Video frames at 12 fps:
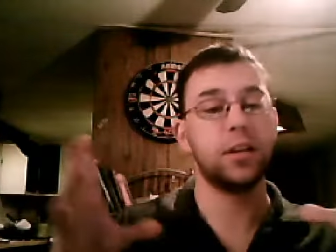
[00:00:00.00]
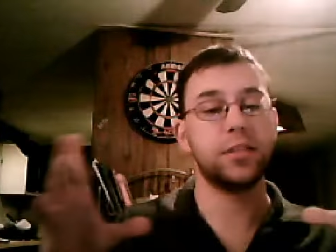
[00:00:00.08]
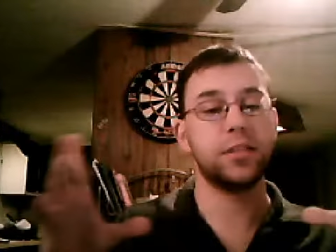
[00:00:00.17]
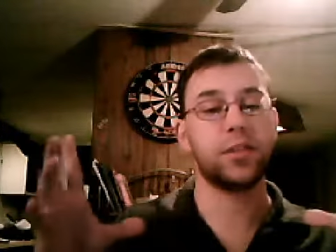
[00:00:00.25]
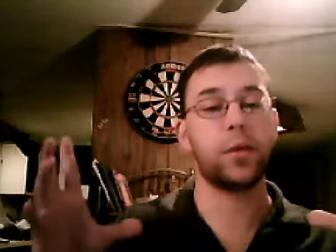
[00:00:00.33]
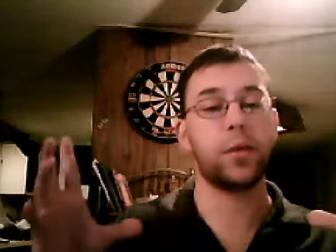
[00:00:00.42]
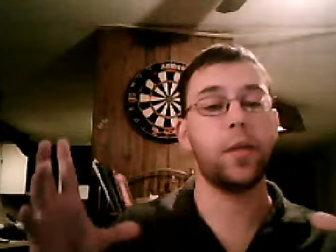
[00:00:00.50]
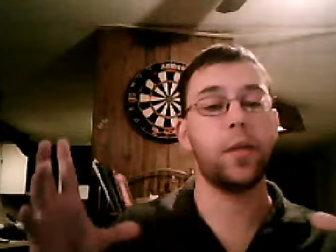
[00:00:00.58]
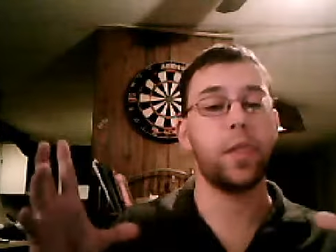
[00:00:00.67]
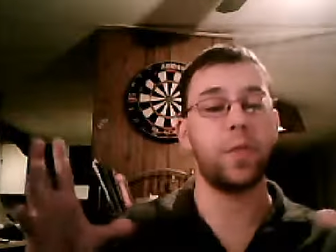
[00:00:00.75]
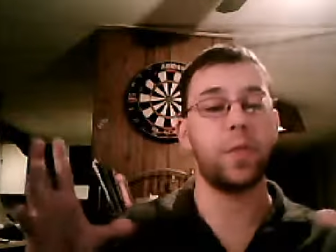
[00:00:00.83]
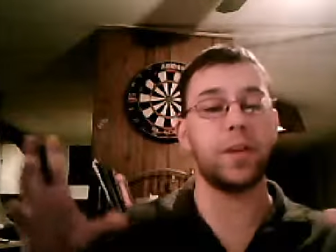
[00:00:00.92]
So
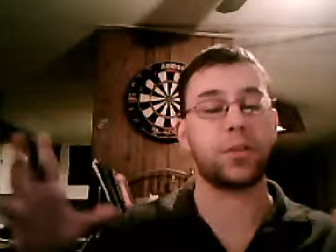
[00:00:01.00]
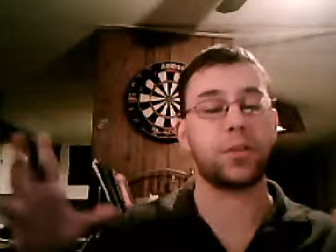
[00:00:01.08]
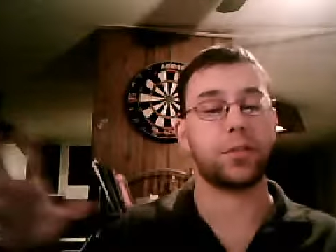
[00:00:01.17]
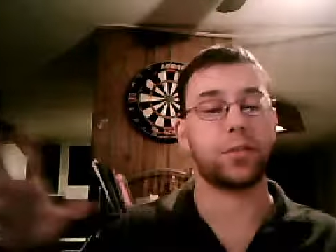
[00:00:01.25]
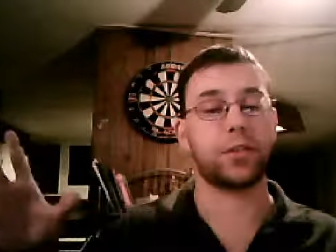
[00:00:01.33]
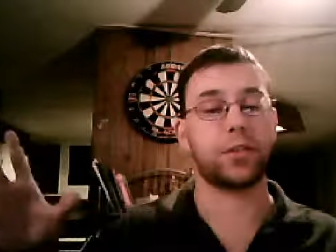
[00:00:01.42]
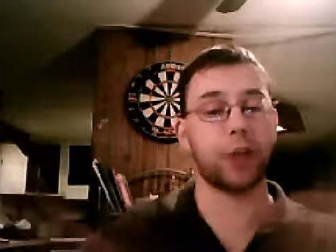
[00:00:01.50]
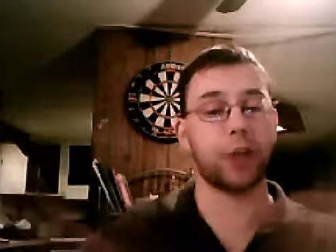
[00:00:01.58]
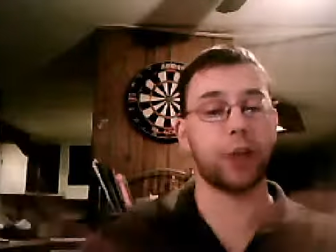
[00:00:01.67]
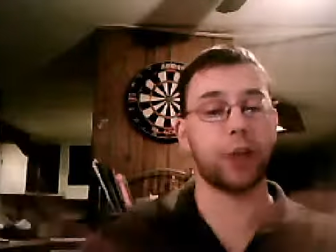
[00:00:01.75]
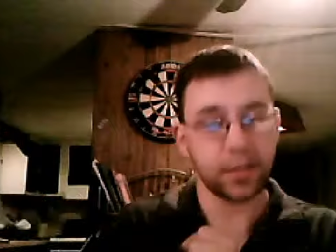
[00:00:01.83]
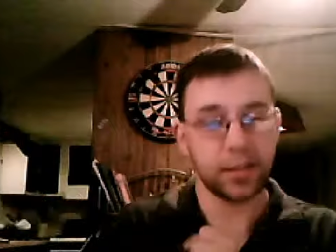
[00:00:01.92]
the ventricles
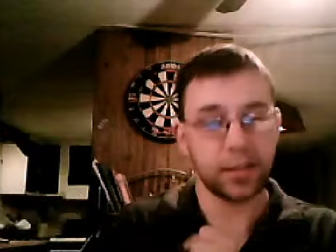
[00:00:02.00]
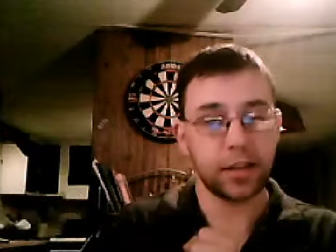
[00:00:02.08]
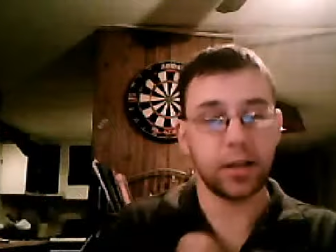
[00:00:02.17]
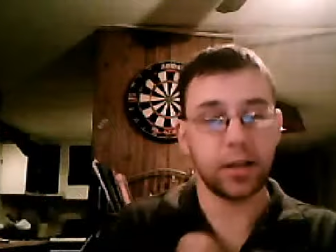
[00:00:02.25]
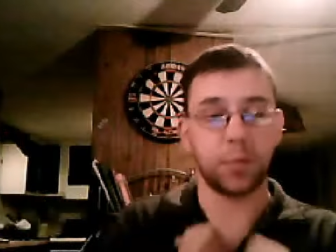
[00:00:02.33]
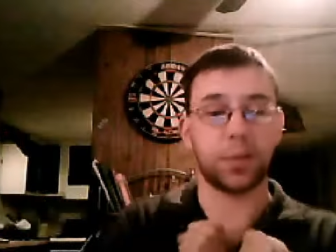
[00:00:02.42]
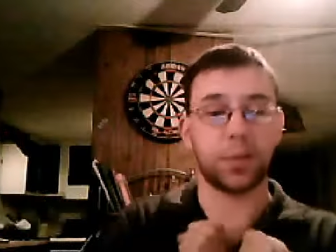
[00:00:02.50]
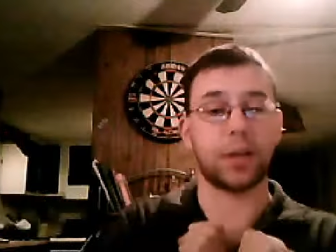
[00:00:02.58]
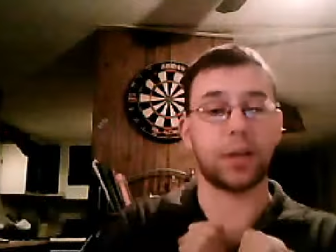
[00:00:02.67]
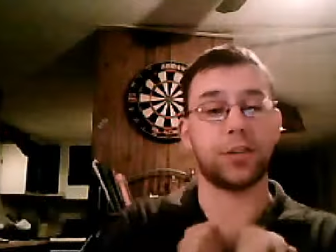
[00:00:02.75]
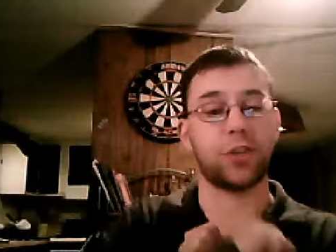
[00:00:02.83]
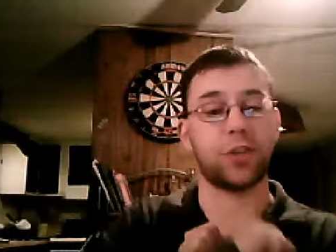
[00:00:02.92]
contract, blood
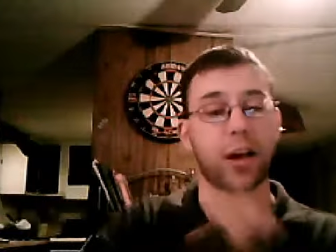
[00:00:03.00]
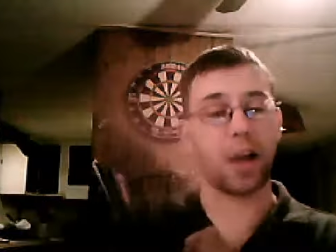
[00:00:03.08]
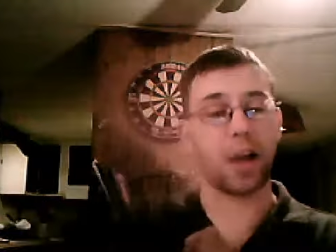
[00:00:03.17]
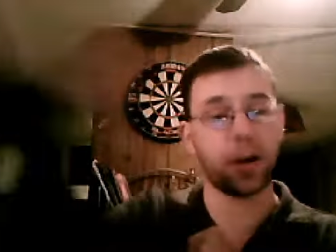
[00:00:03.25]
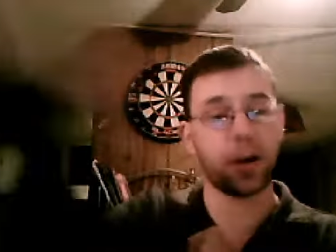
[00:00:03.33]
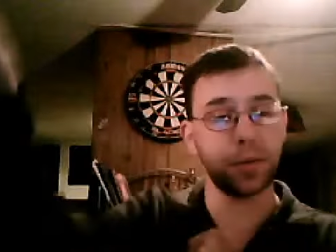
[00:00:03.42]
is shot out,